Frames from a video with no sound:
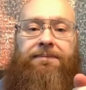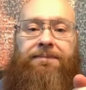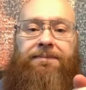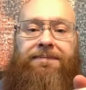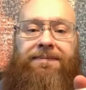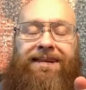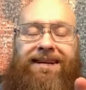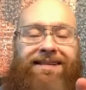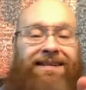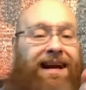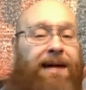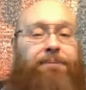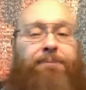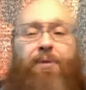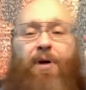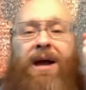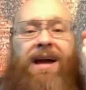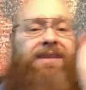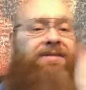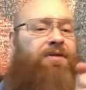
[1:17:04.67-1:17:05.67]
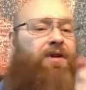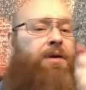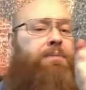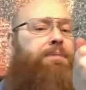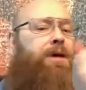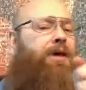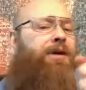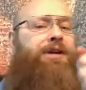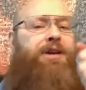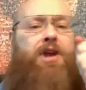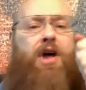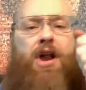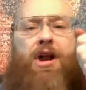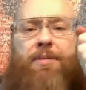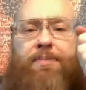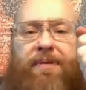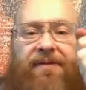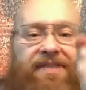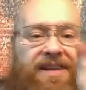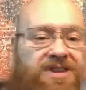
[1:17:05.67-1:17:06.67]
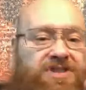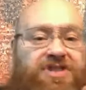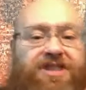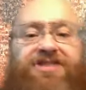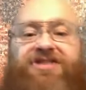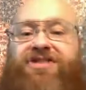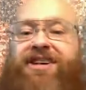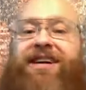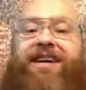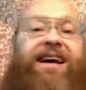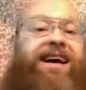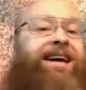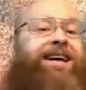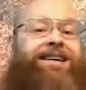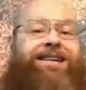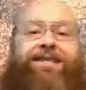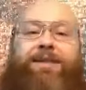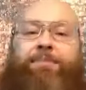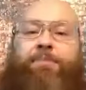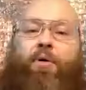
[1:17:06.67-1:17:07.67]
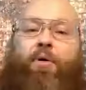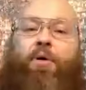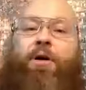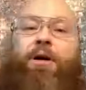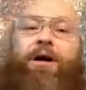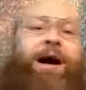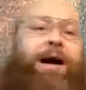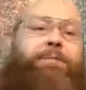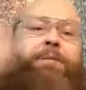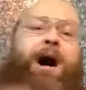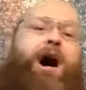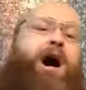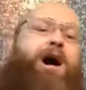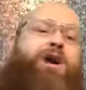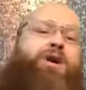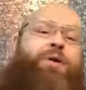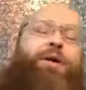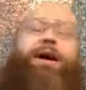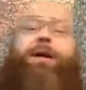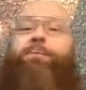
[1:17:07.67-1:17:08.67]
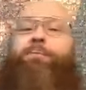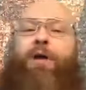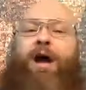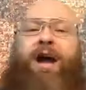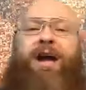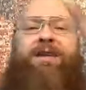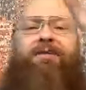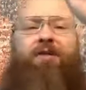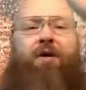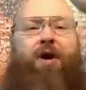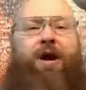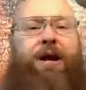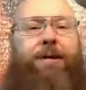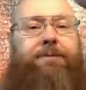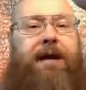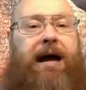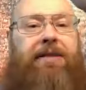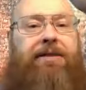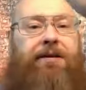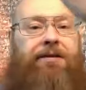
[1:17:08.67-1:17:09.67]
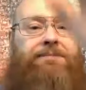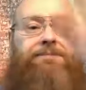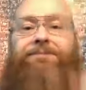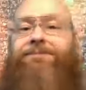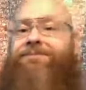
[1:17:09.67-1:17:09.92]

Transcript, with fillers: I'm praying for a million dollar provision. It's like the poor, I'm hungry, praying for you, brother.